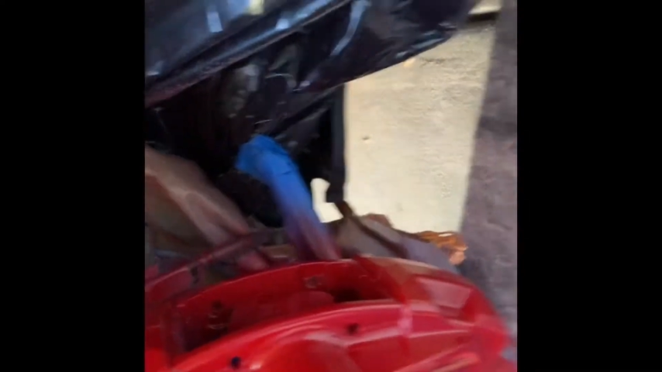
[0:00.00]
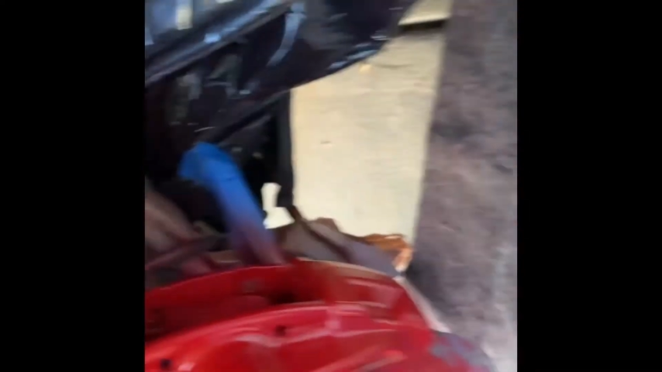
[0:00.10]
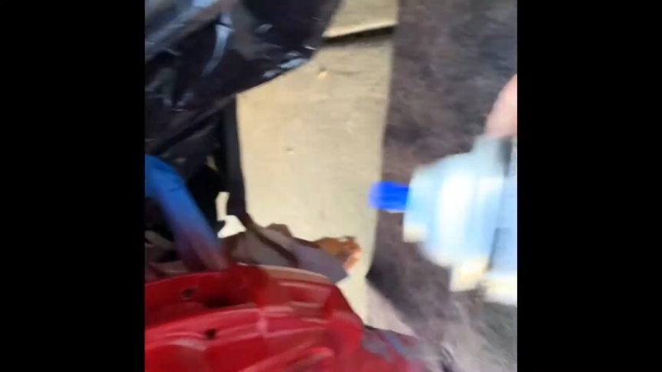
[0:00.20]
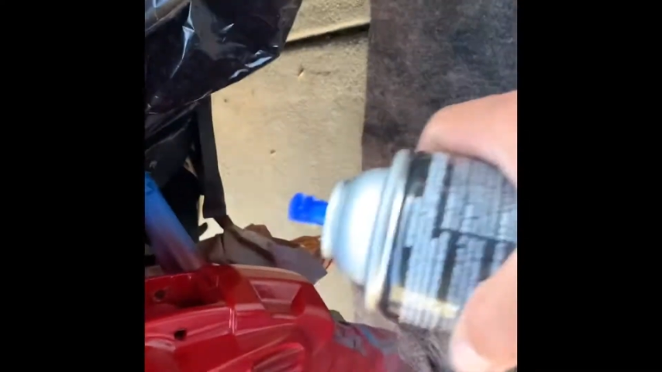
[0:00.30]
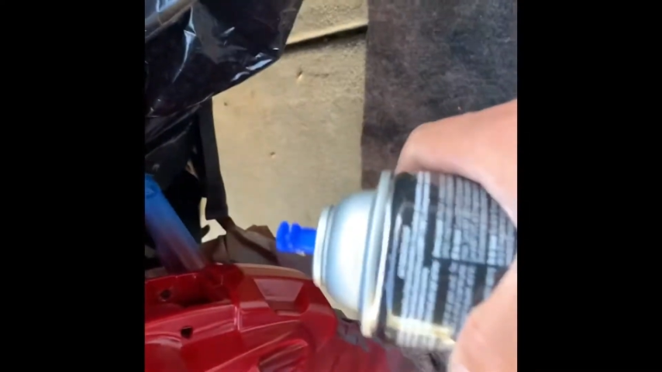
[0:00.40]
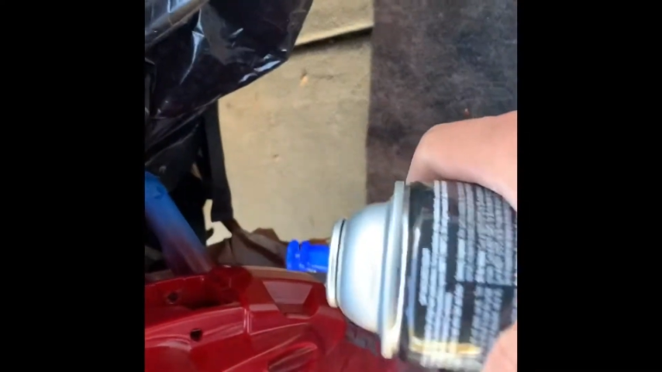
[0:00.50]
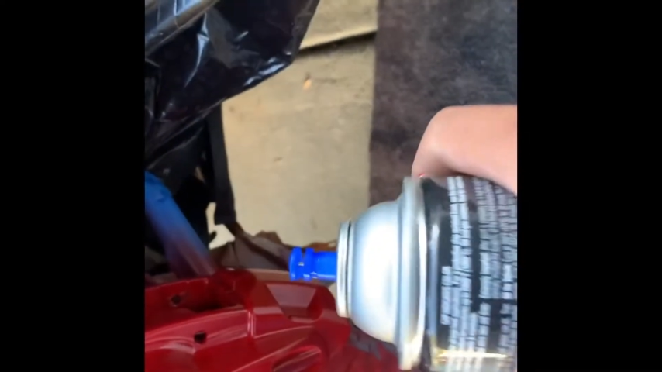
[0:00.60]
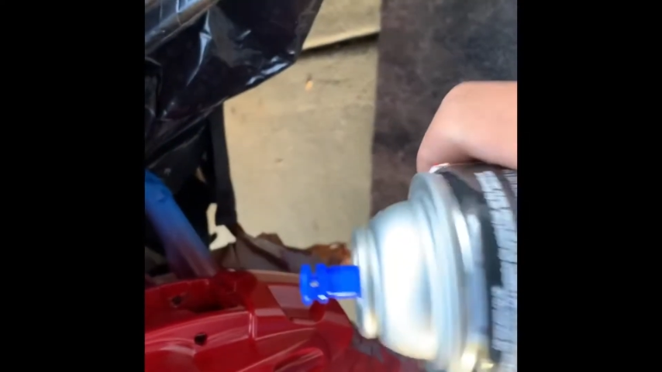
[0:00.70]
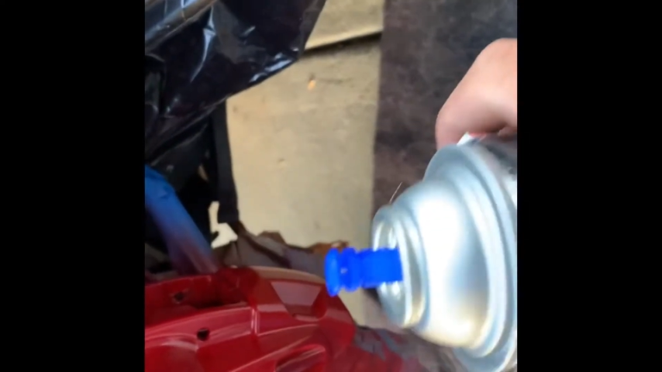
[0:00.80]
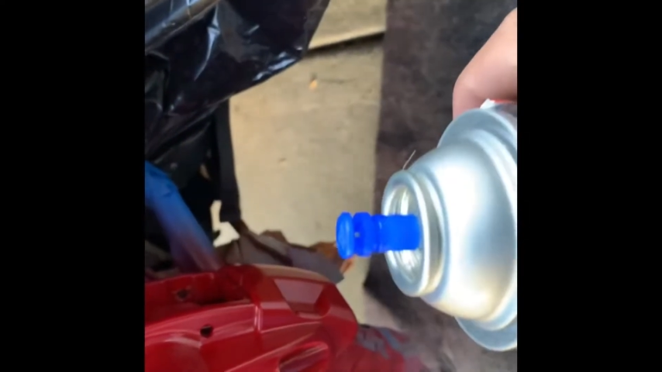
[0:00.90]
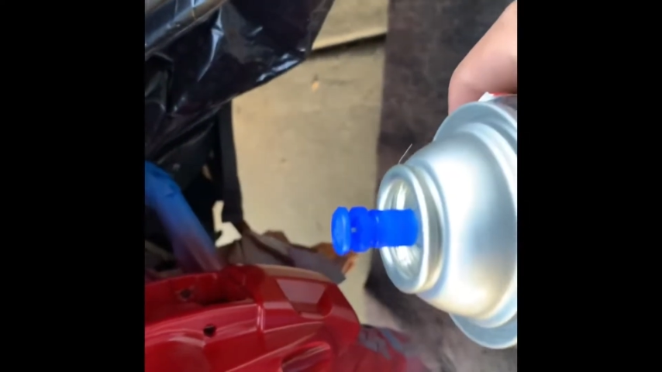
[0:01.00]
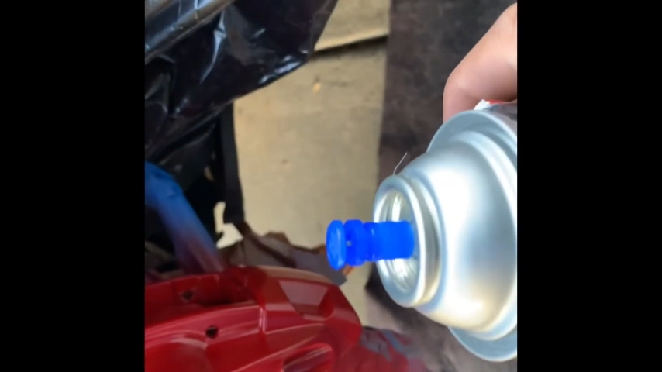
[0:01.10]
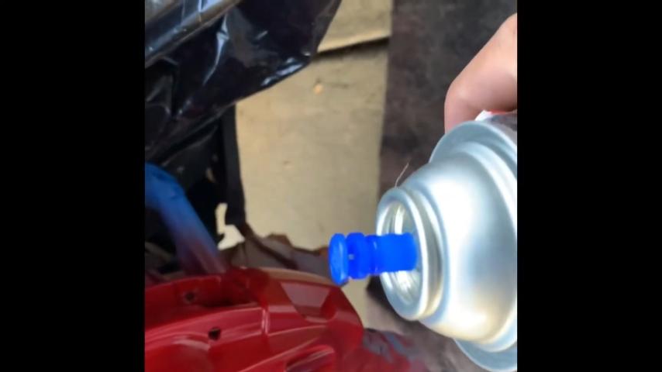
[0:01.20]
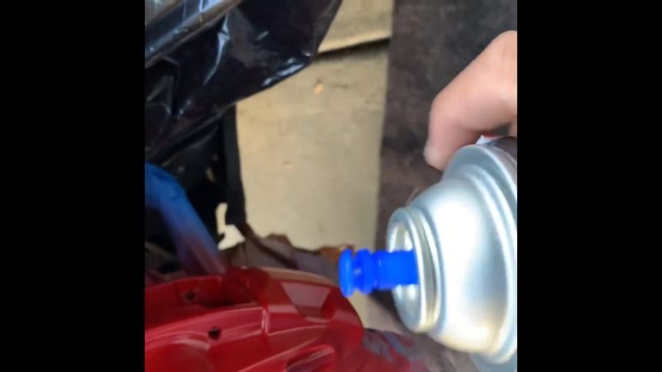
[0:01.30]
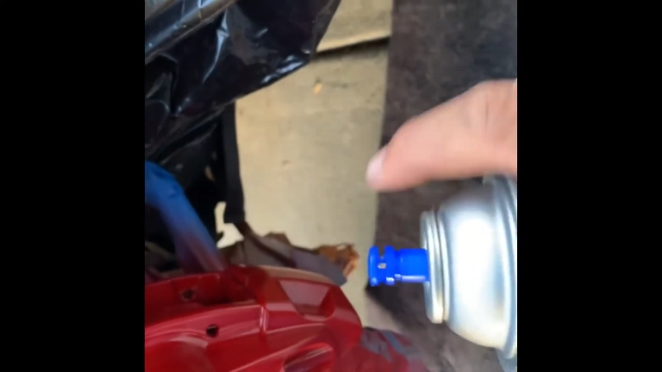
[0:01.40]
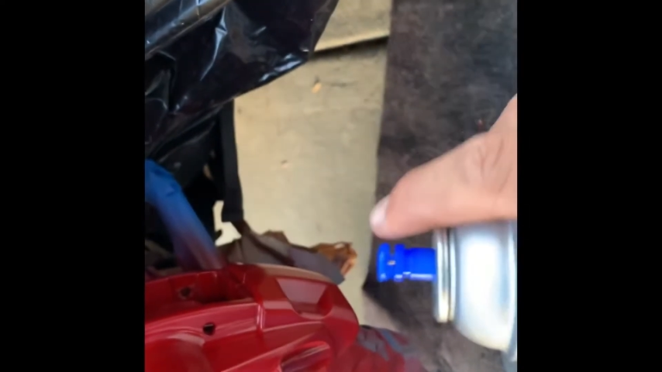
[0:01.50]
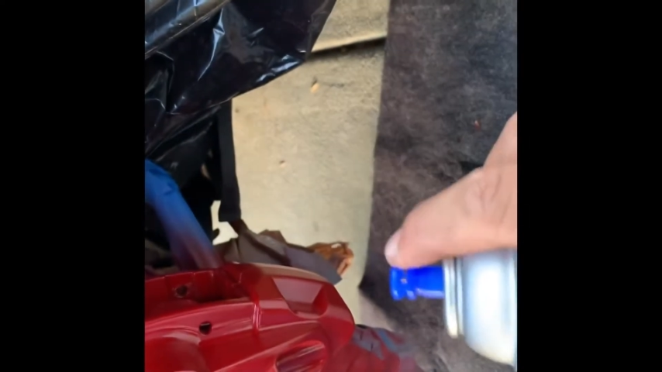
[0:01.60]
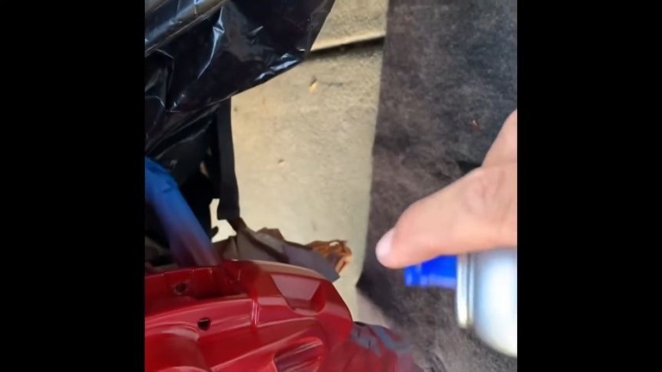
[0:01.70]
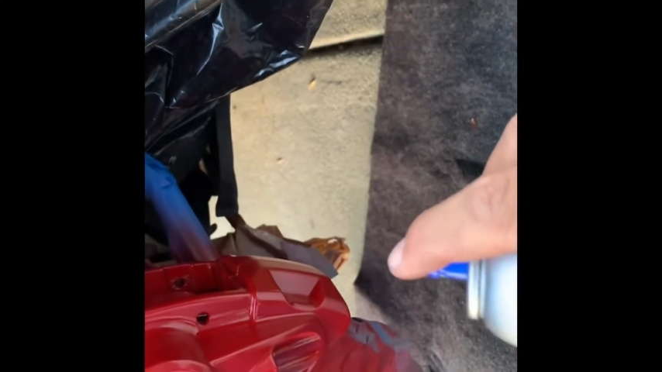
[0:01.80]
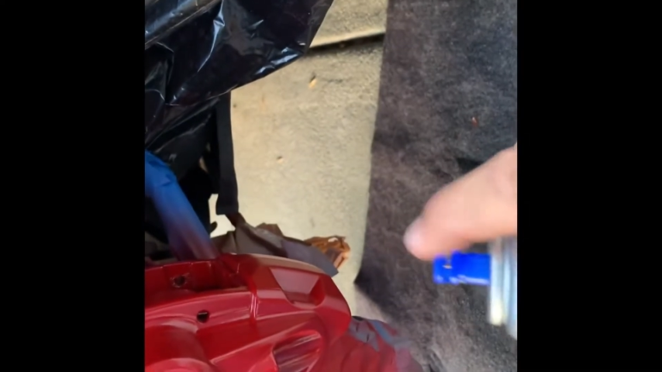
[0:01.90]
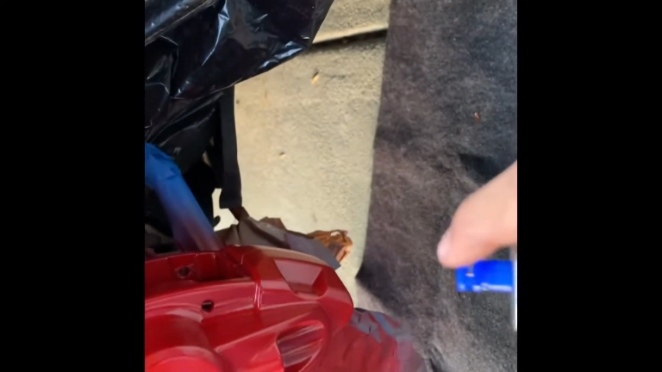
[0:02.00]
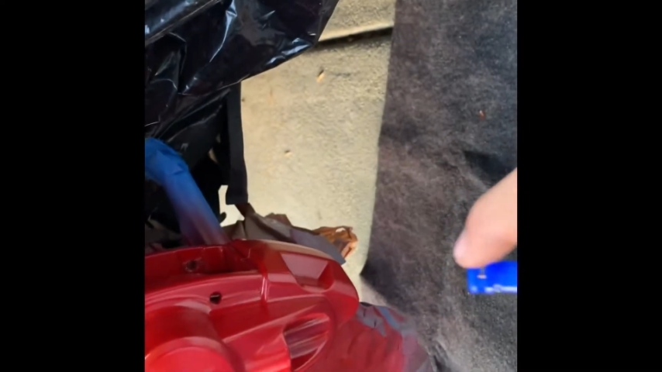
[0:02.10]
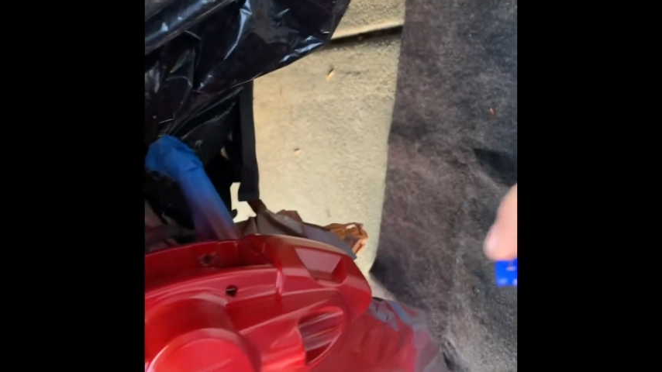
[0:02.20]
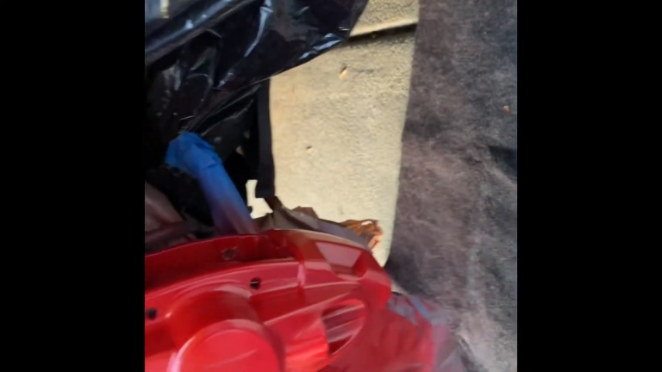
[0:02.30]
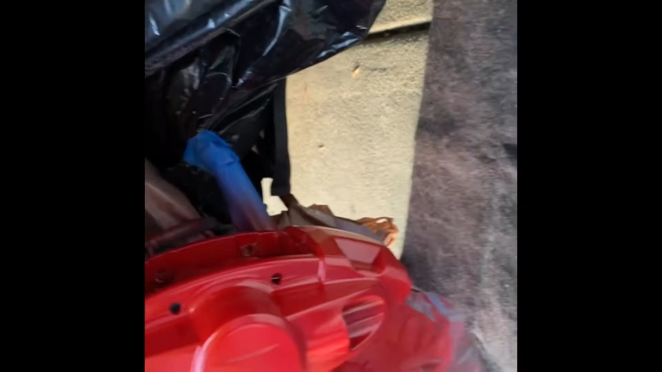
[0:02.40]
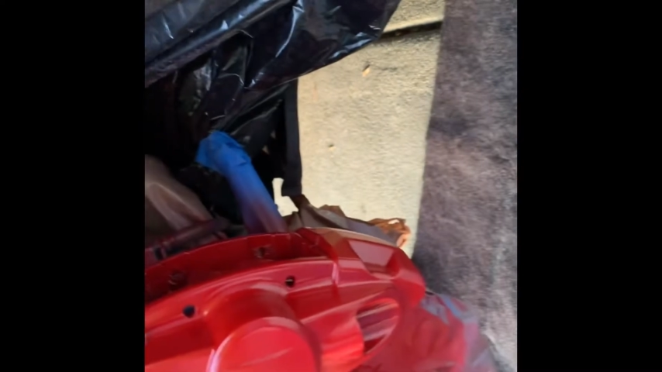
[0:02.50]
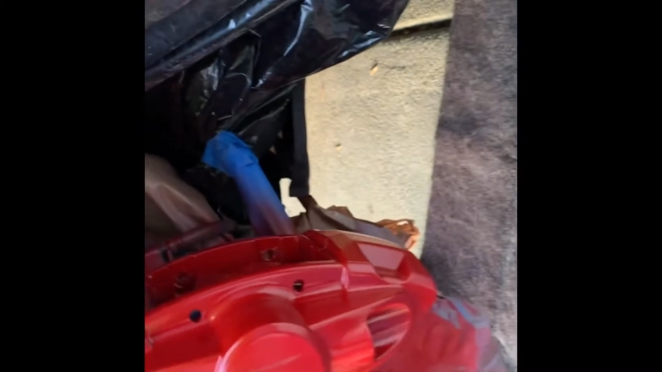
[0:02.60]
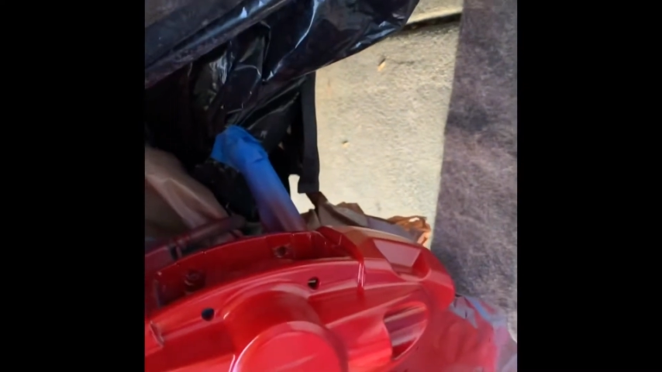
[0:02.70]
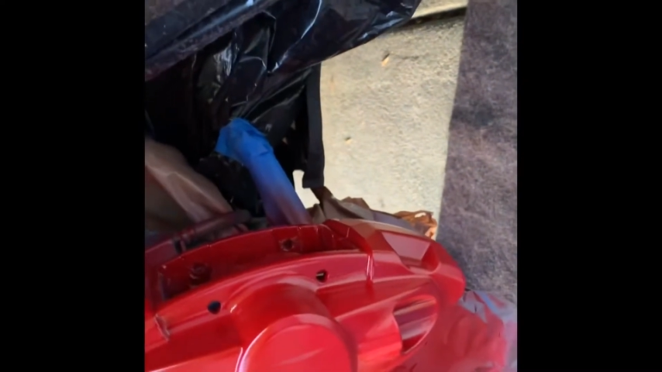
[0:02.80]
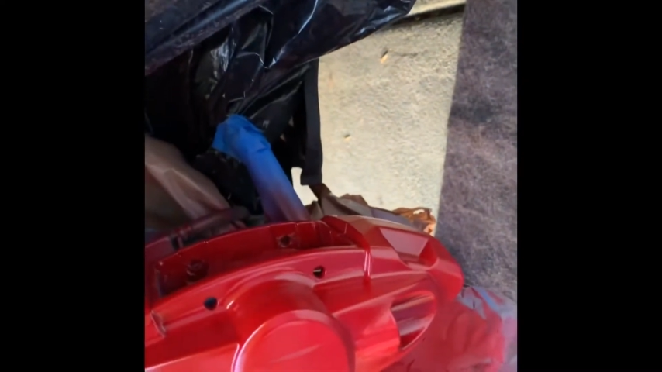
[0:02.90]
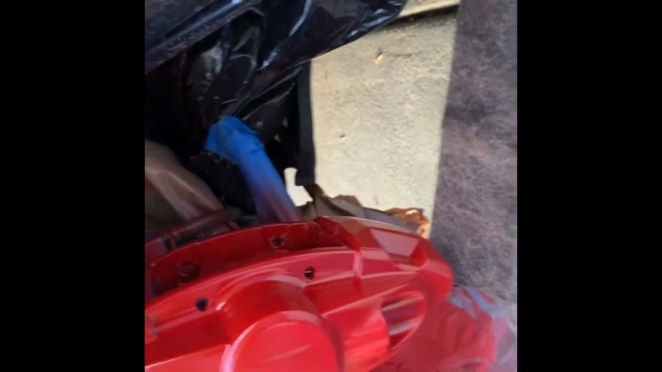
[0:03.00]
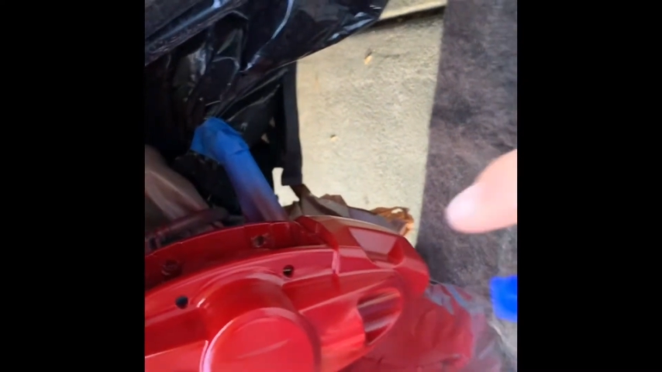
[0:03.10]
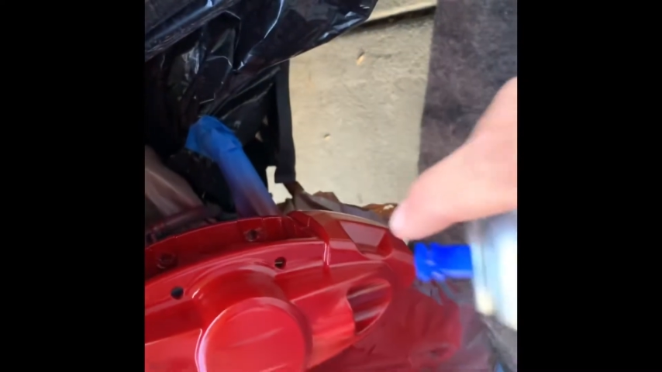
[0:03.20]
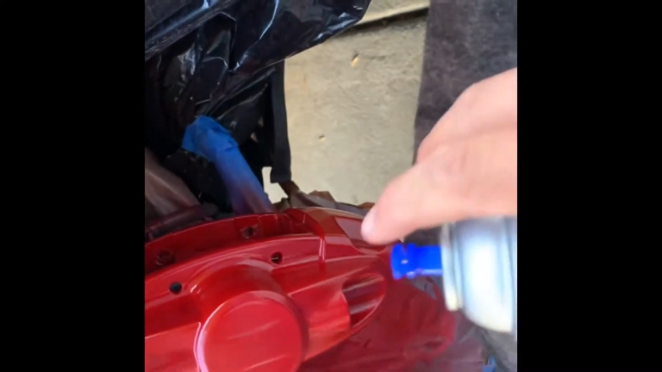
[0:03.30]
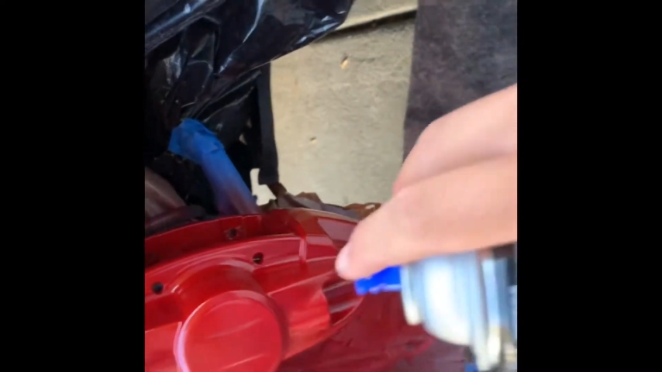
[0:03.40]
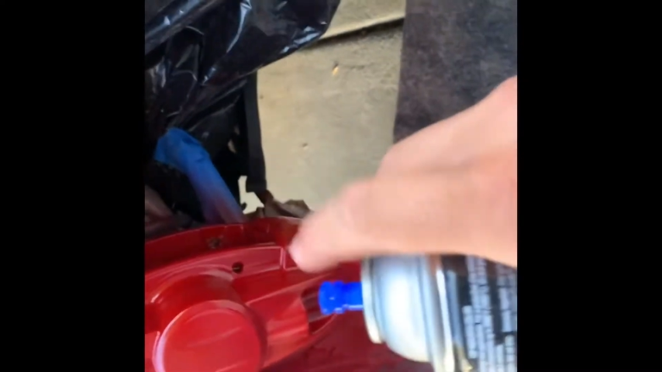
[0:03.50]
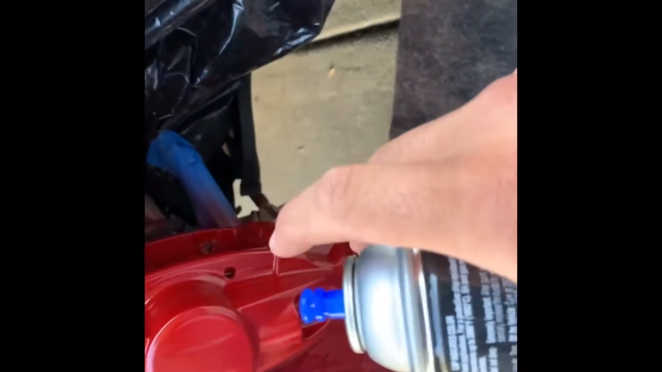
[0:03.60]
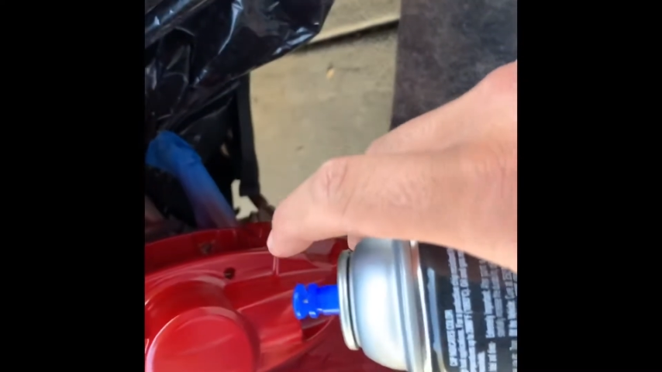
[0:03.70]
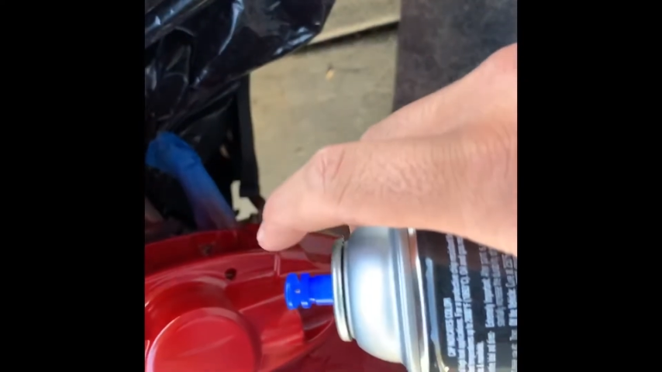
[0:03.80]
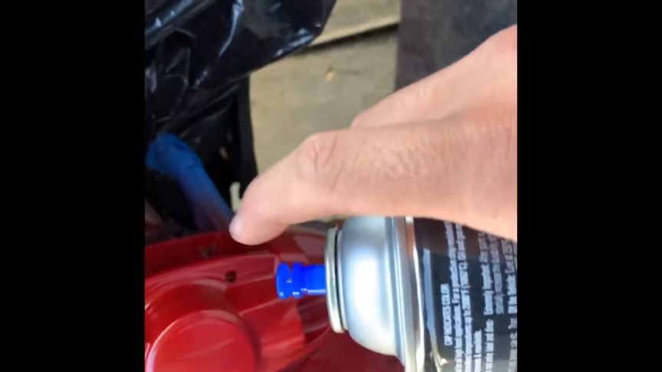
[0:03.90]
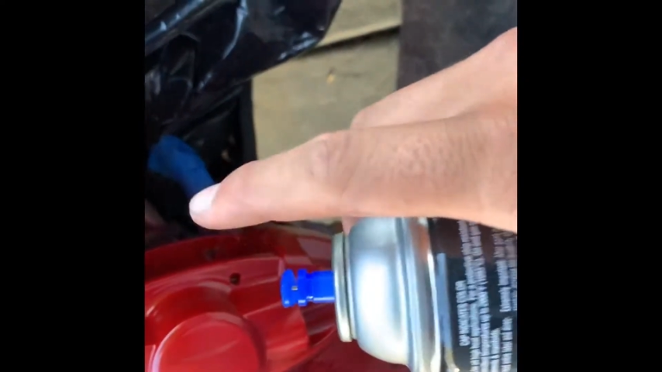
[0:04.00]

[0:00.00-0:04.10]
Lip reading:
(no speaker visible)